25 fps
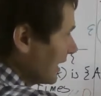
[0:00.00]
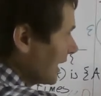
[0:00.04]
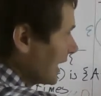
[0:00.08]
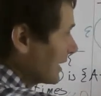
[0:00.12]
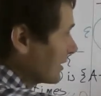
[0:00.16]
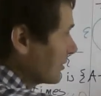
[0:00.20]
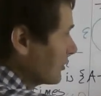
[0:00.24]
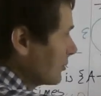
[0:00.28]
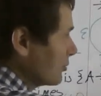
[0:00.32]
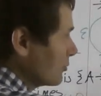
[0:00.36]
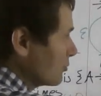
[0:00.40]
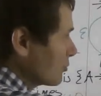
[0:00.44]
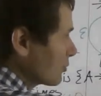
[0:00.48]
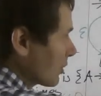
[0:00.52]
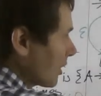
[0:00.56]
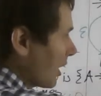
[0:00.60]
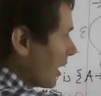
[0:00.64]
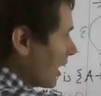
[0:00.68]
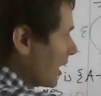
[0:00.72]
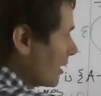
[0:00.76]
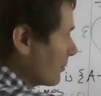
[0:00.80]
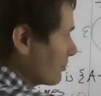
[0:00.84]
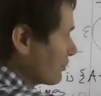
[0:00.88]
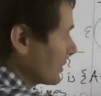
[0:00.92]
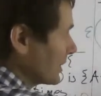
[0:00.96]
a new
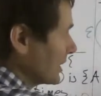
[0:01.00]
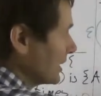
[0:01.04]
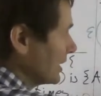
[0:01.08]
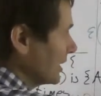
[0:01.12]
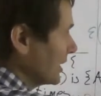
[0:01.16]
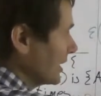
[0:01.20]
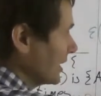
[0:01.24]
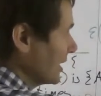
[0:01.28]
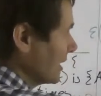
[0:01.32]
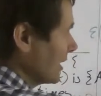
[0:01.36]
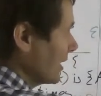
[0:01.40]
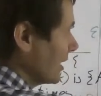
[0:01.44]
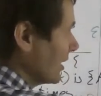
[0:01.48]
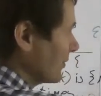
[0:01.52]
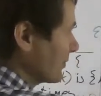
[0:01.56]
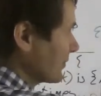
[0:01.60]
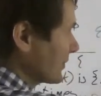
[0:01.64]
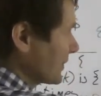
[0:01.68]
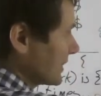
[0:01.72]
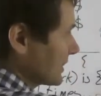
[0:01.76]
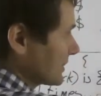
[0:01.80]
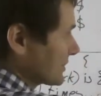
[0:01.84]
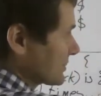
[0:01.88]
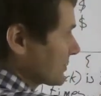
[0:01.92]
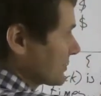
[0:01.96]
copy of
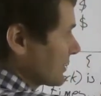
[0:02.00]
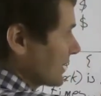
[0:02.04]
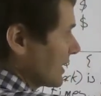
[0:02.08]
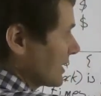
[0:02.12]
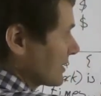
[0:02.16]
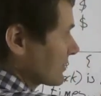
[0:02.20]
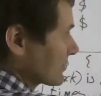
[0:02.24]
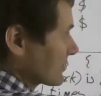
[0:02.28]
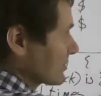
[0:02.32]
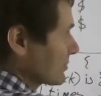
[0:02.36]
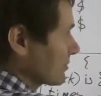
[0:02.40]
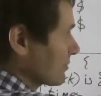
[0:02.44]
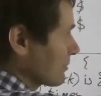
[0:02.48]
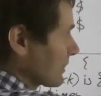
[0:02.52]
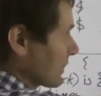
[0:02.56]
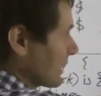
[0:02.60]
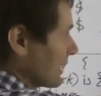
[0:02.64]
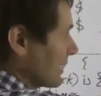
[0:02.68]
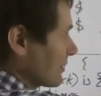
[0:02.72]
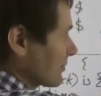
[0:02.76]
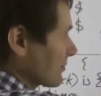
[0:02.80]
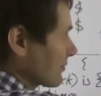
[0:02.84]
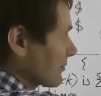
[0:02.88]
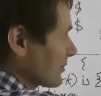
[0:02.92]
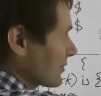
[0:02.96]
these states to
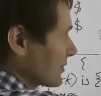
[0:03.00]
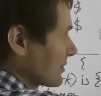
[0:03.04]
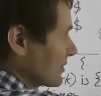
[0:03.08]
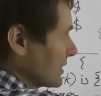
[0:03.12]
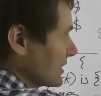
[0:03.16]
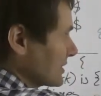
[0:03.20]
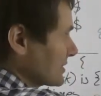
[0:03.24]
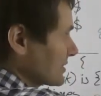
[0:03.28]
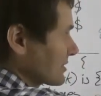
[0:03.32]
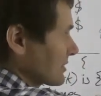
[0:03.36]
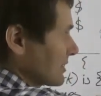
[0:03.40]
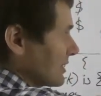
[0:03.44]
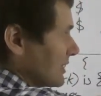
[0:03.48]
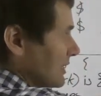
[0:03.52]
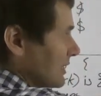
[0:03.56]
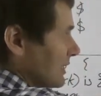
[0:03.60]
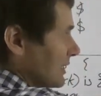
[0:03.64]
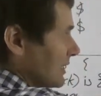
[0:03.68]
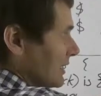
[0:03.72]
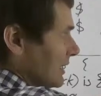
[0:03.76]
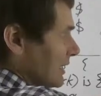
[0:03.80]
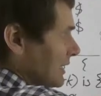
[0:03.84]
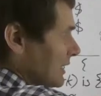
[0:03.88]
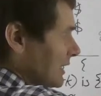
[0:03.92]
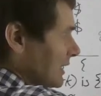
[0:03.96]
account for this
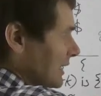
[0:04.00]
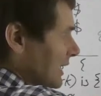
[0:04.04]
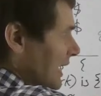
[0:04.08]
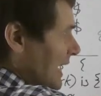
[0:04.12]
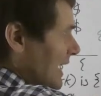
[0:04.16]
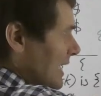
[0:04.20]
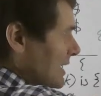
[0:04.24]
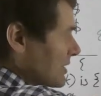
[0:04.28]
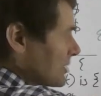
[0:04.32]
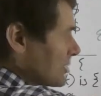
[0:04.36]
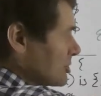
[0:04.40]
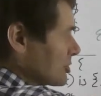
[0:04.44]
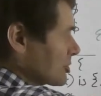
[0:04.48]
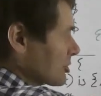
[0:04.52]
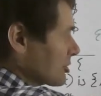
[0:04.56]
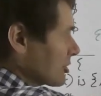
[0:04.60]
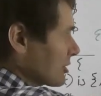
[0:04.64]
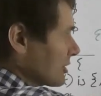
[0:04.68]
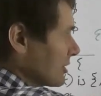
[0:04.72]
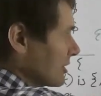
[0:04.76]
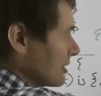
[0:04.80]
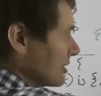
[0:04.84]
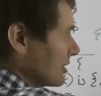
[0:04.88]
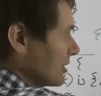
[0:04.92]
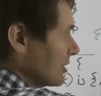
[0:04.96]
E edge,
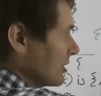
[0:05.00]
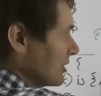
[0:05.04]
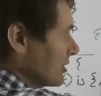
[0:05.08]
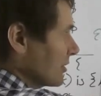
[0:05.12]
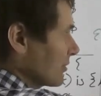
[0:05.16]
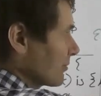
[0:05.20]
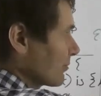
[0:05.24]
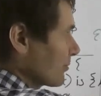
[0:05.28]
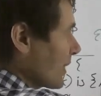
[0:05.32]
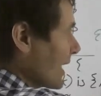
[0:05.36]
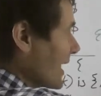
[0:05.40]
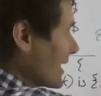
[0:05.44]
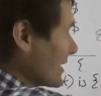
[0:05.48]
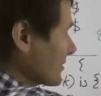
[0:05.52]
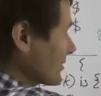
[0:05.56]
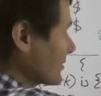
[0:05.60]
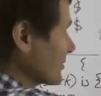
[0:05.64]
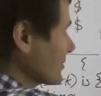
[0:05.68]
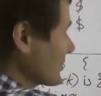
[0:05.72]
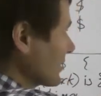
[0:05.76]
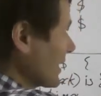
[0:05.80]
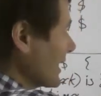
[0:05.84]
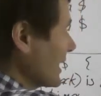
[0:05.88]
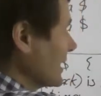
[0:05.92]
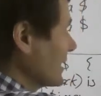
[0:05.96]
rather
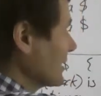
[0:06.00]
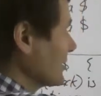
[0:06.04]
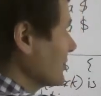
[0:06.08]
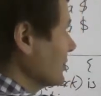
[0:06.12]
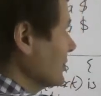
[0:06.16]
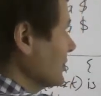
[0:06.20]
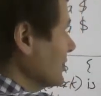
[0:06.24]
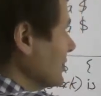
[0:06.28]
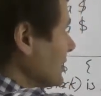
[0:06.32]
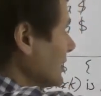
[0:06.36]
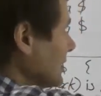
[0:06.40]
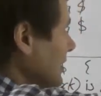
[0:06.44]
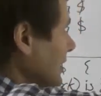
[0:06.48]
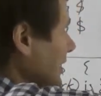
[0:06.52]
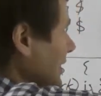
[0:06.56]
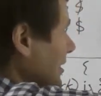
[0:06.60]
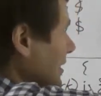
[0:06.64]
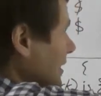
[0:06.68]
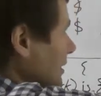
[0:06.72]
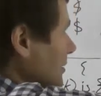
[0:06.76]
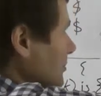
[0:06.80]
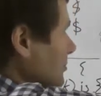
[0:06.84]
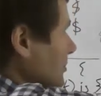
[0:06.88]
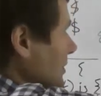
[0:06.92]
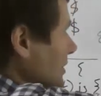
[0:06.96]
than
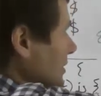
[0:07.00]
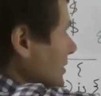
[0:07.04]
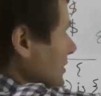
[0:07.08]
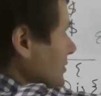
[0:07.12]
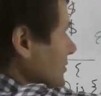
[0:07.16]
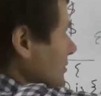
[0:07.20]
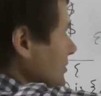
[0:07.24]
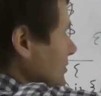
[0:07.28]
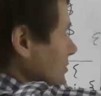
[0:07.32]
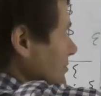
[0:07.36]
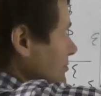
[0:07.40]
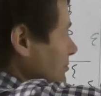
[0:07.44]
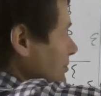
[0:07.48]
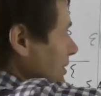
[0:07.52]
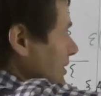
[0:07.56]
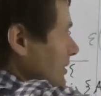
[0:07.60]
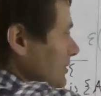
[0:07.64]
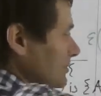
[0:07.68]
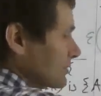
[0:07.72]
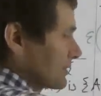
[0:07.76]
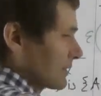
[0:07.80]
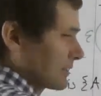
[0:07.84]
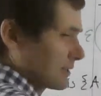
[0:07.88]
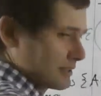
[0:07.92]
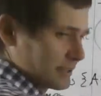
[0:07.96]
just
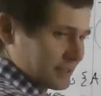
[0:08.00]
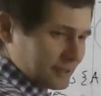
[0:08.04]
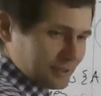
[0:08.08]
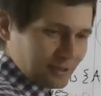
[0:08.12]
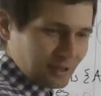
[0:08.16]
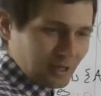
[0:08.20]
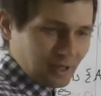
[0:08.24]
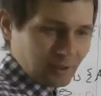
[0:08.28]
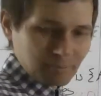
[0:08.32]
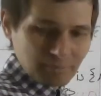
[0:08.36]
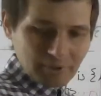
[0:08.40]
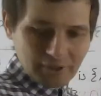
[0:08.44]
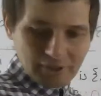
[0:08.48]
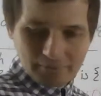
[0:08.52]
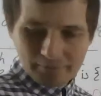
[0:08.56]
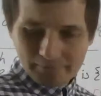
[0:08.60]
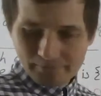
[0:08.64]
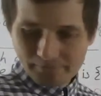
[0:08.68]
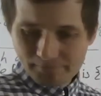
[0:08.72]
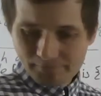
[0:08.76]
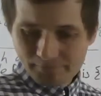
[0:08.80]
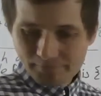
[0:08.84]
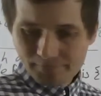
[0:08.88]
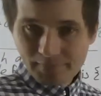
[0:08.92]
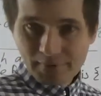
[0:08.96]
reusing this copy.
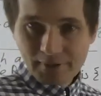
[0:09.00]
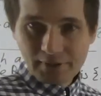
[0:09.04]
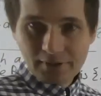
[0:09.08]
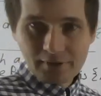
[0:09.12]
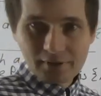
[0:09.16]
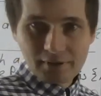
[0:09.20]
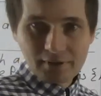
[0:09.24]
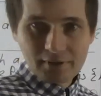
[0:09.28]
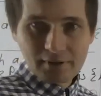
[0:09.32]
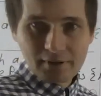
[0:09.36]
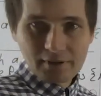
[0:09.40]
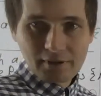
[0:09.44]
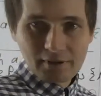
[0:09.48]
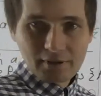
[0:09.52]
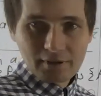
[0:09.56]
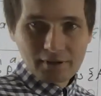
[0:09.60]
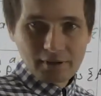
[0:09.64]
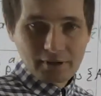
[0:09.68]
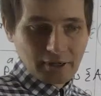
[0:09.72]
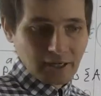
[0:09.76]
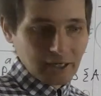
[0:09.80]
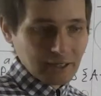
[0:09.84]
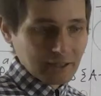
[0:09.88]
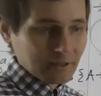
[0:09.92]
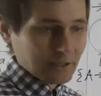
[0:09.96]
All
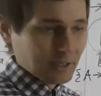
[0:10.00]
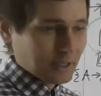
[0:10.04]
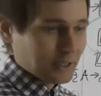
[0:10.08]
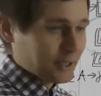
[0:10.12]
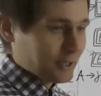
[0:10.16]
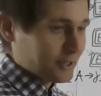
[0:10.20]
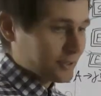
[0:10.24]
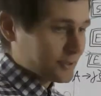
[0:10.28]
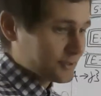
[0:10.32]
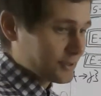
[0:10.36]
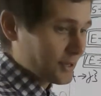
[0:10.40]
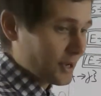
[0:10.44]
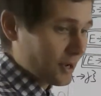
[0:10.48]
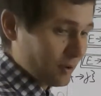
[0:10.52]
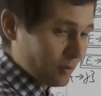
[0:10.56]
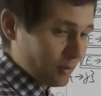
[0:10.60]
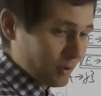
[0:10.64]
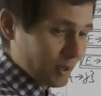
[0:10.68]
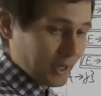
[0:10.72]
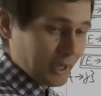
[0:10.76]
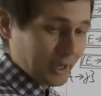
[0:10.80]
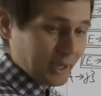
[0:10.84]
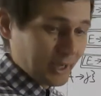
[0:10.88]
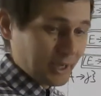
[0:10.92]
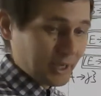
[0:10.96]
right. So
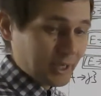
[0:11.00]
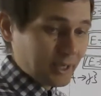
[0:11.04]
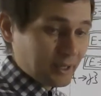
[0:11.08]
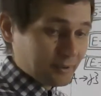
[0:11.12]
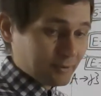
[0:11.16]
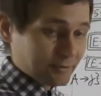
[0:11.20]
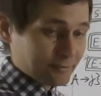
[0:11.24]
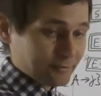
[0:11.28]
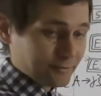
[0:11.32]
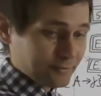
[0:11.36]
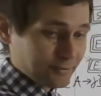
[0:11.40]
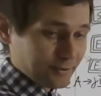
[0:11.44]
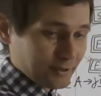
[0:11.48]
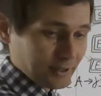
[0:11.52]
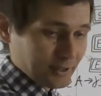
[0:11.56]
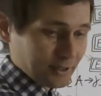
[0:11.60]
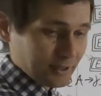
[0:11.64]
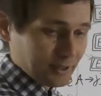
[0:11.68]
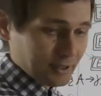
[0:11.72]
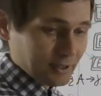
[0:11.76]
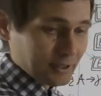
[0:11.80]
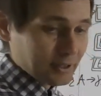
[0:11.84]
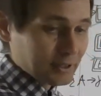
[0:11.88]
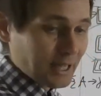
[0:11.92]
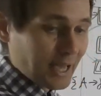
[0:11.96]
if
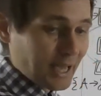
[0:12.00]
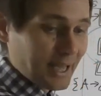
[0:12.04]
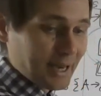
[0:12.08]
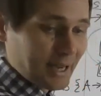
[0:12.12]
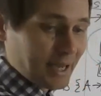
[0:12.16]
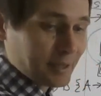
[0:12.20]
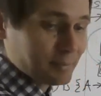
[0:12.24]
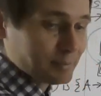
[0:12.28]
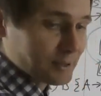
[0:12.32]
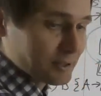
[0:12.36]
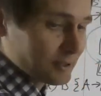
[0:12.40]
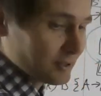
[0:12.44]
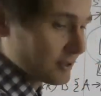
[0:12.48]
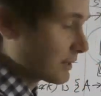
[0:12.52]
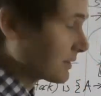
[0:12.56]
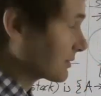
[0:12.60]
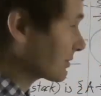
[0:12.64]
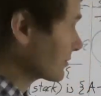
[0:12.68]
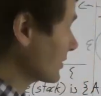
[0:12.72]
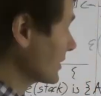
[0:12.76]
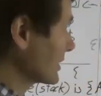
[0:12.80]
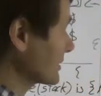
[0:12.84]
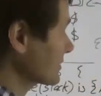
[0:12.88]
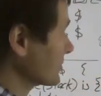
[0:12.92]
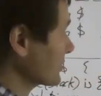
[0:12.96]
that epsilon
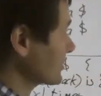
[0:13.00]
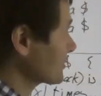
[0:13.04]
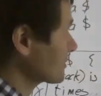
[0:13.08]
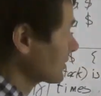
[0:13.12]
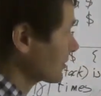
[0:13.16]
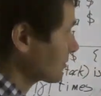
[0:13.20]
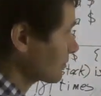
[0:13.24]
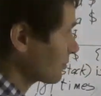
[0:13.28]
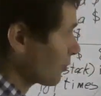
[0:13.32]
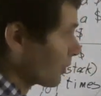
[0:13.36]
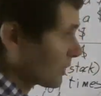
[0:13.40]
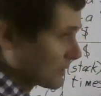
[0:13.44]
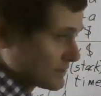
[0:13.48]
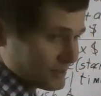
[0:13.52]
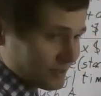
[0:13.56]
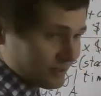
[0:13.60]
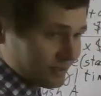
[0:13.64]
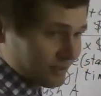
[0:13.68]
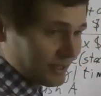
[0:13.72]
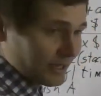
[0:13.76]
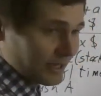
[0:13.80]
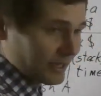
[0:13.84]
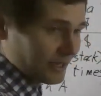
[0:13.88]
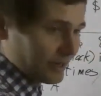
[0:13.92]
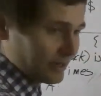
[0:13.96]
transition wasn't
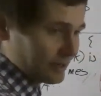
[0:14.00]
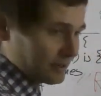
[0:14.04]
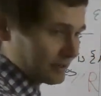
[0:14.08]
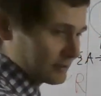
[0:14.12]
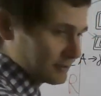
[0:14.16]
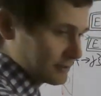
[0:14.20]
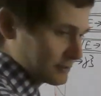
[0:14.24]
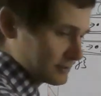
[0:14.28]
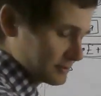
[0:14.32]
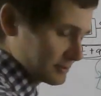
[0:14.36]
there,